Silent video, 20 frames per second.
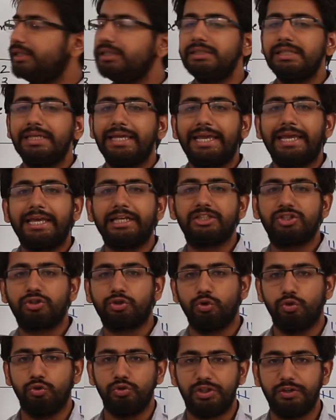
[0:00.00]
is
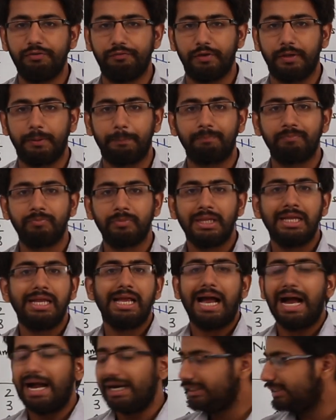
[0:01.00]
exclusive way.
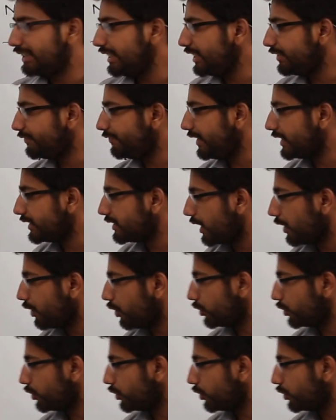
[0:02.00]
And these ways are